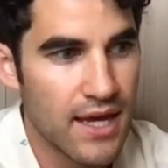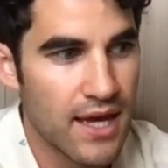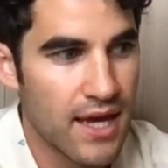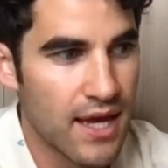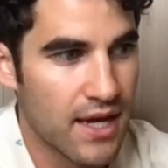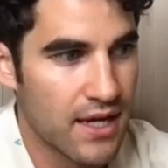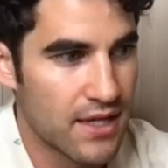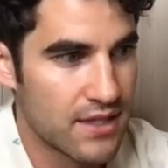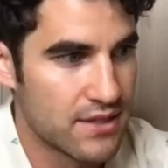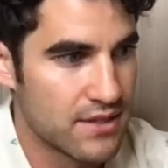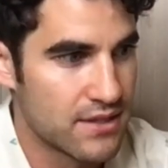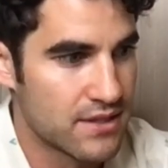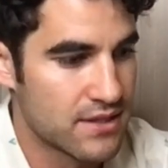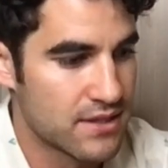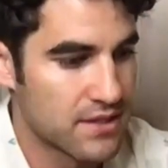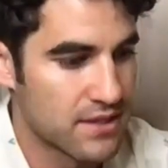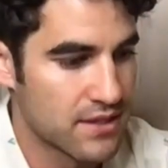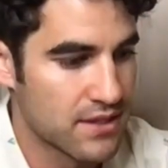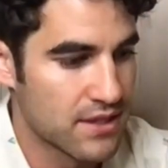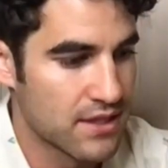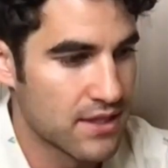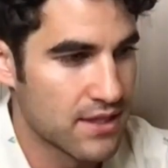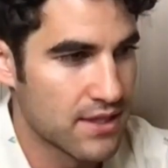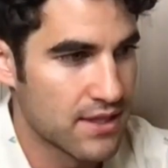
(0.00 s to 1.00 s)
And
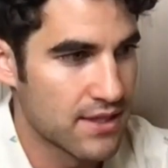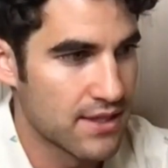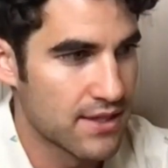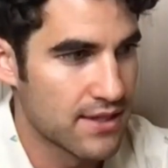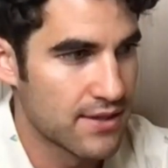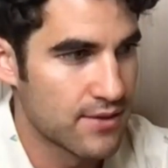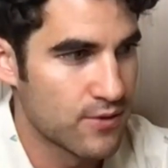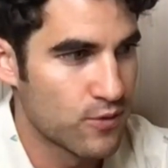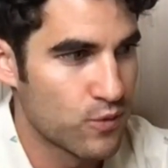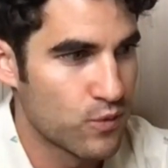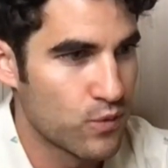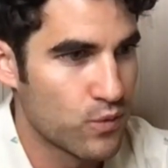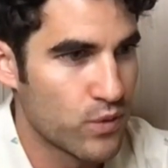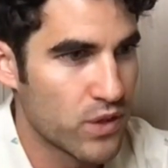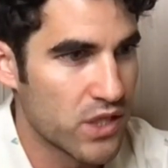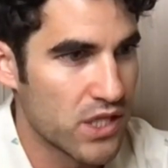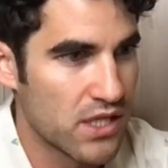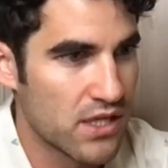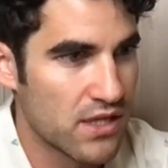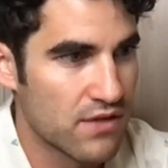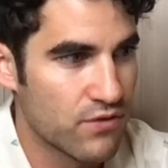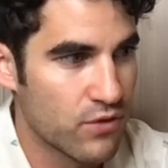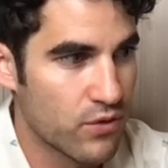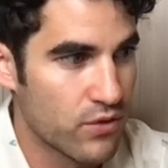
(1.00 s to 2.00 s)

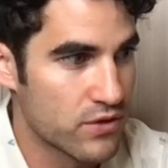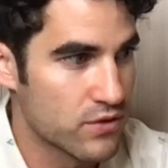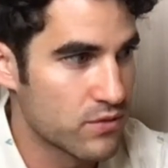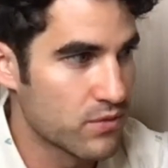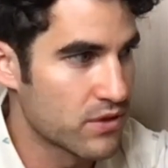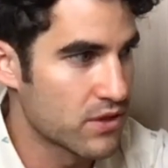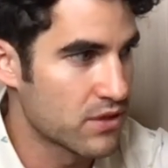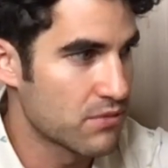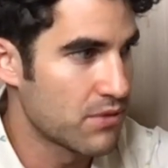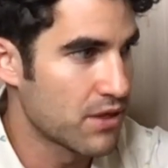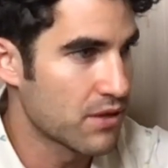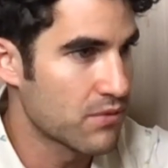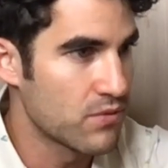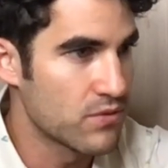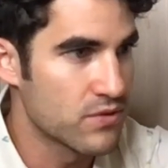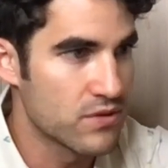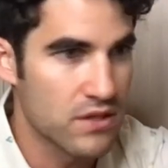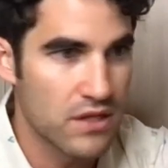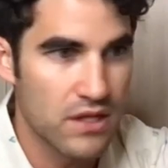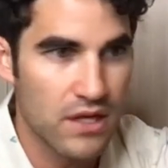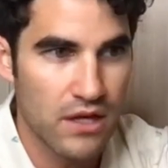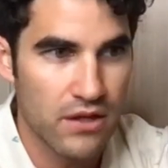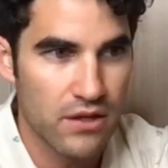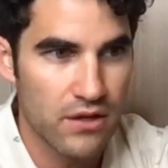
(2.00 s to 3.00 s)
we have always wanted to make
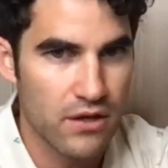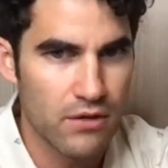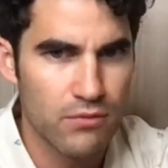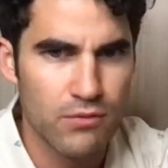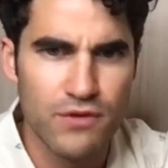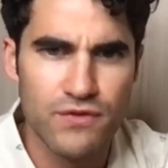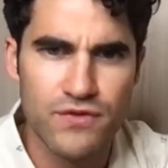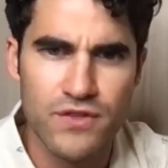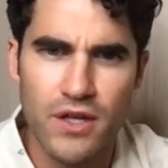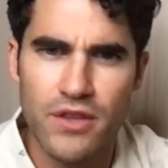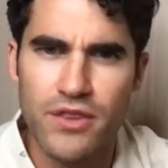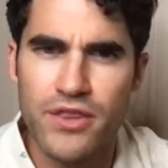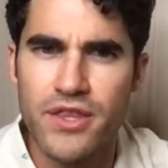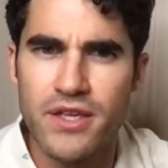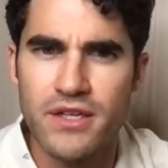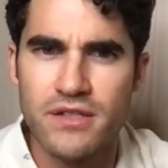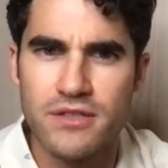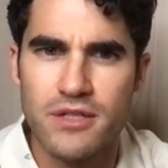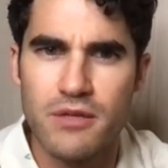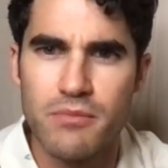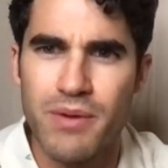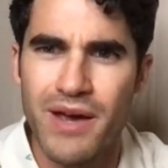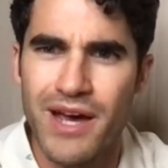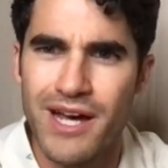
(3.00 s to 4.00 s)
music together, and we've done
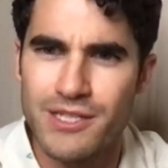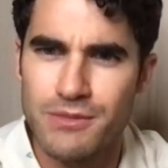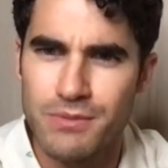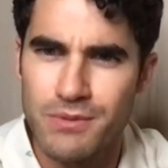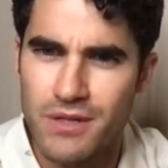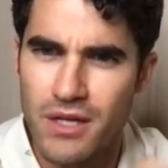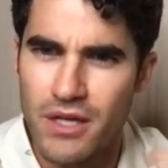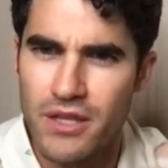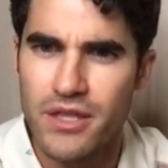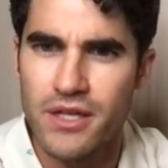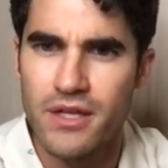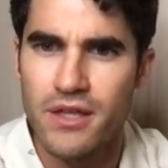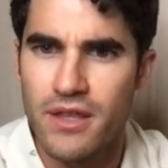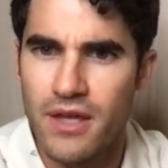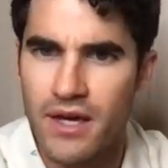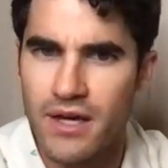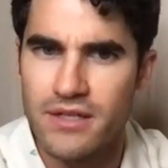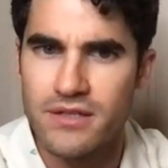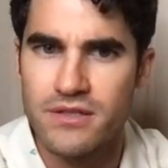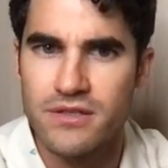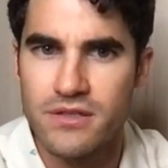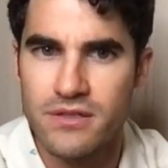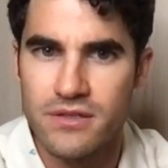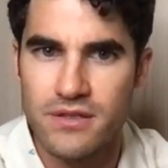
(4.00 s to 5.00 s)
things in the past, but nothing
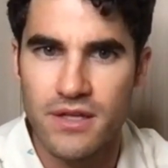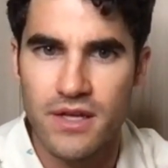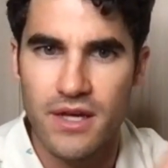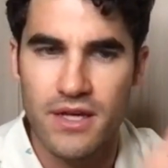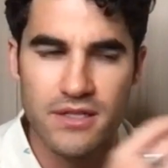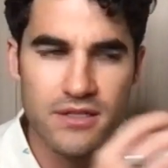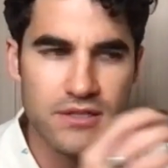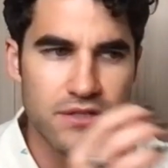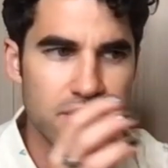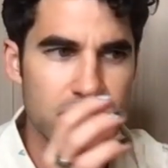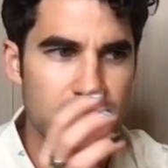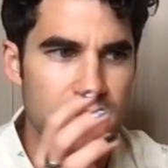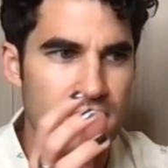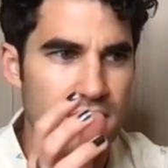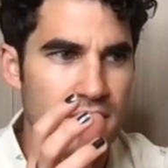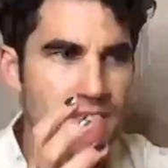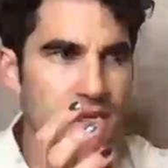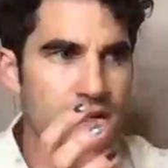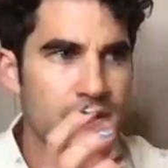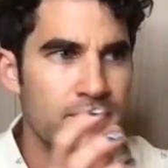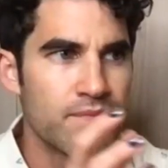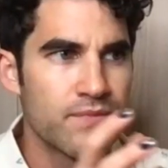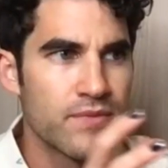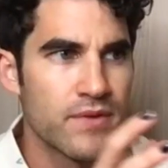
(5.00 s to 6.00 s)
as
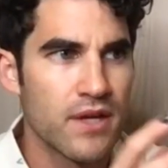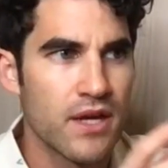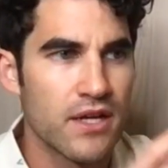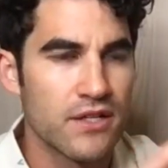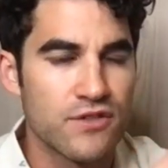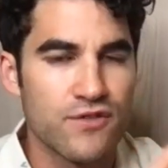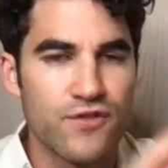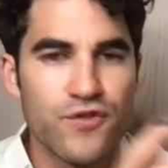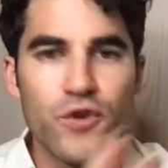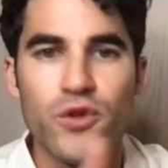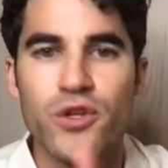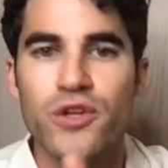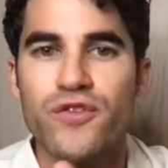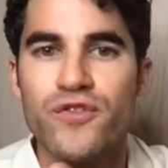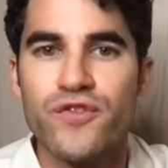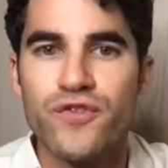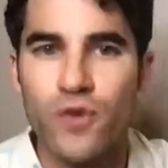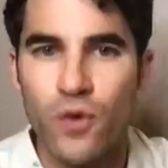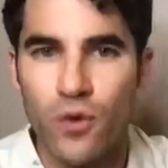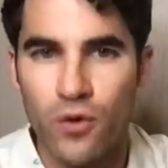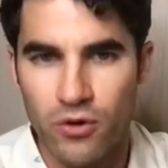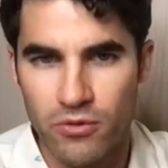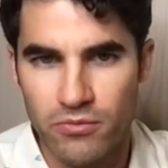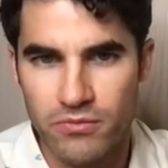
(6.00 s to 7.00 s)
fully
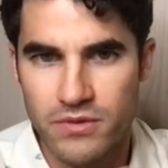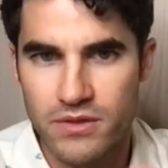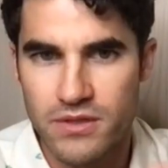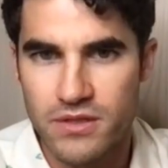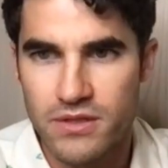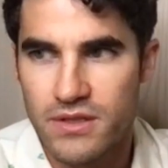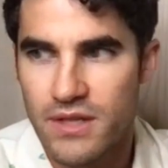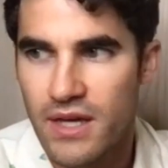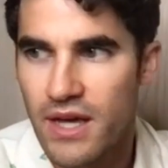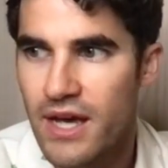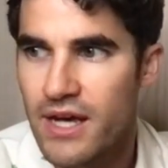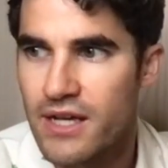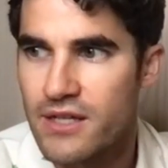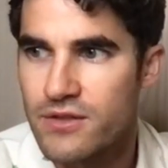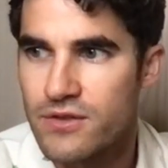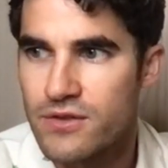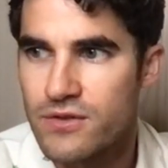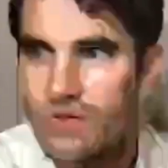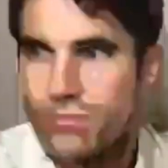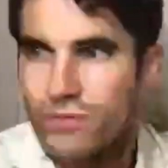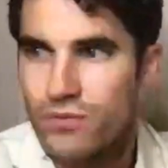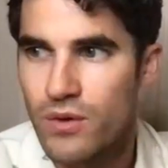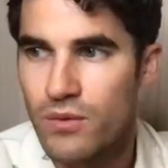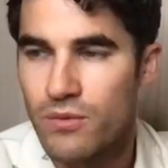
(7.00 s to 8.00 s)
formed
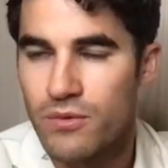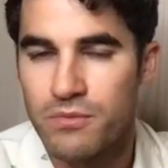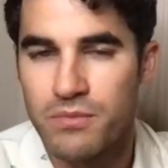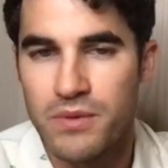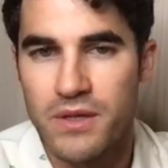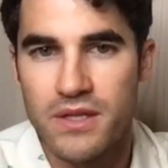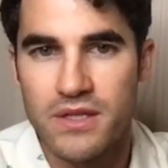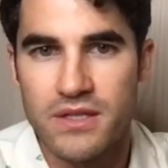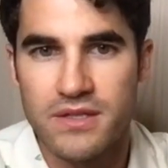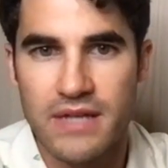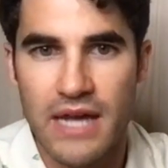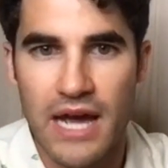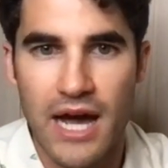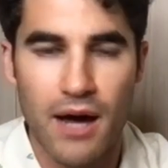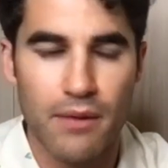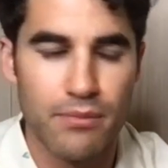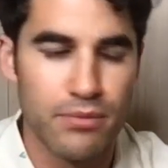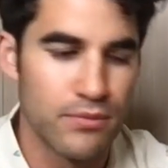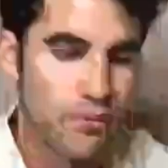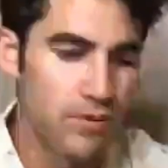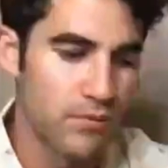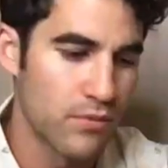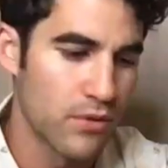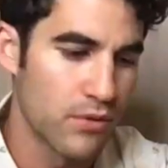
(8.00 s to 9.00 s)
as what would be this
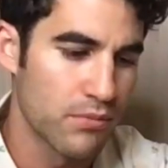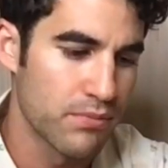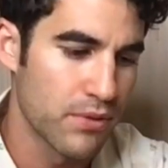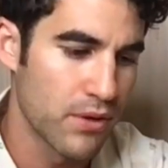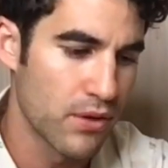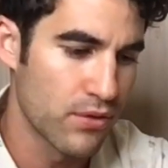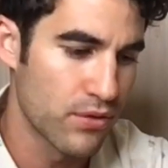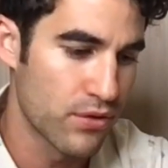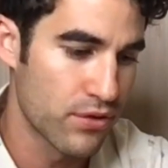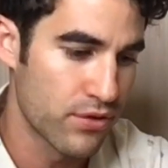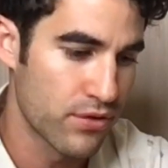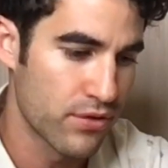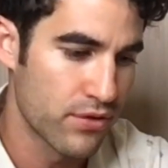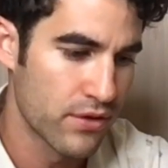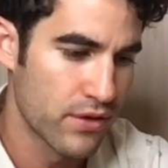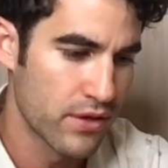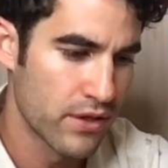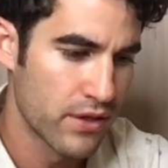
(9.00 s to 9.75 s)
album. And we're both